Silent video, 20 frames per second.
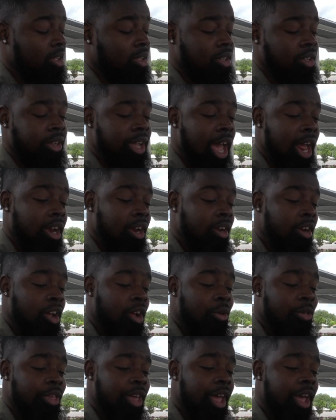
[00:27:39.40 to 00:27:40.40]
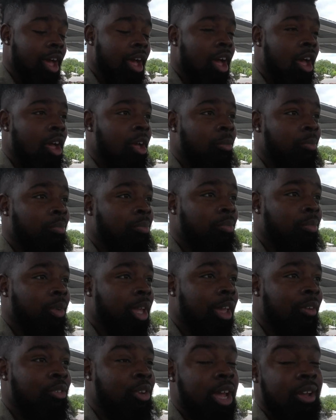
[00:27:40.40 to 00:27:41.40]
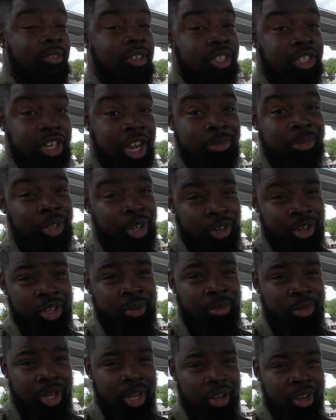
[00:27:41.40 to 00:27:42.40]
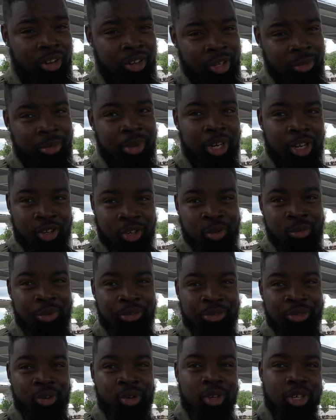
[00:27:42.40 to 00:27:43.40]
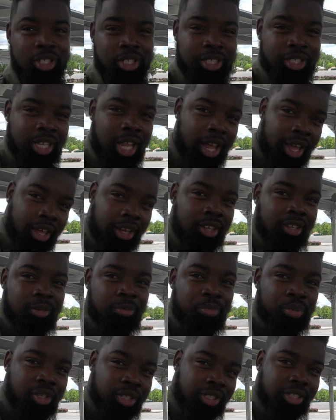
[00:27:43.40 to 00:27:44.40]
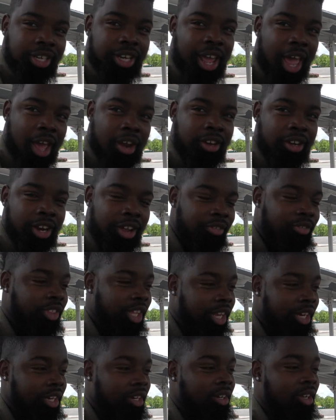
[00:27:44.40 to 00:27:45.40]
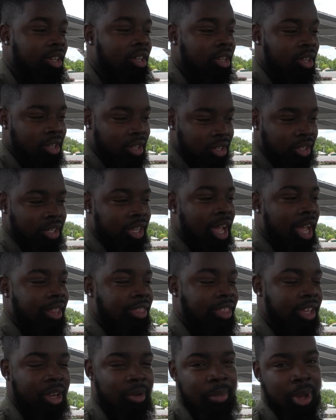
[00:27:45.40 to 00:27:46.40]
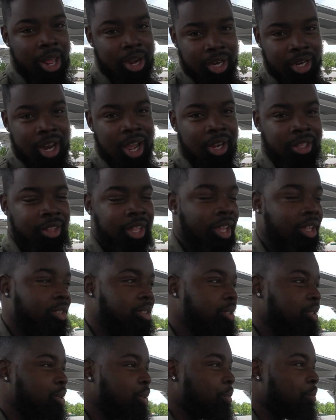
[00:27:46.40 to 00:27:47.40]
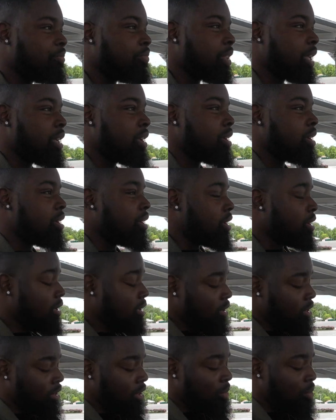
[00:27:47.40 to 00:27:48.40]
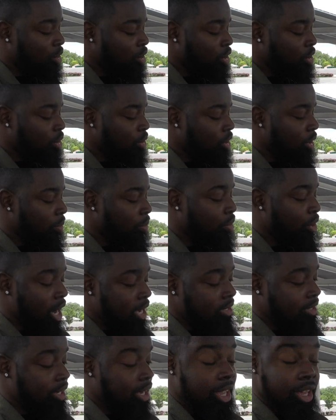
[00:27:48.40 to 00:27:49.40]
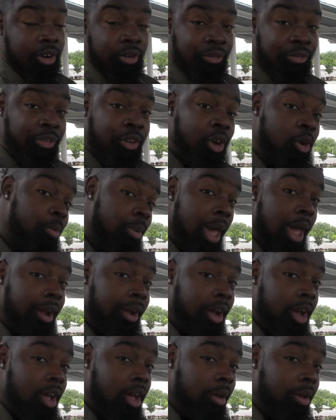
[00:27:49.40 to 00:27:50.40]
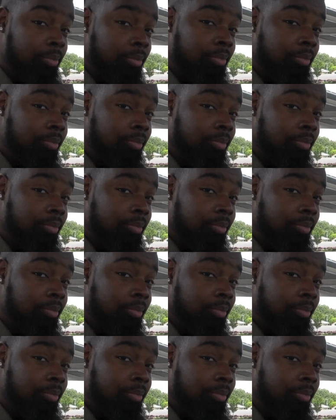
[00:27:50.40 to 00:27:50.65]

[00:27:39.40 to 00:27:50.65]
You got to know that if you ever jumped on a balloon before, just like pushed it down and everything, you got to think about it like that too. The more you compress it, it'll fill back up.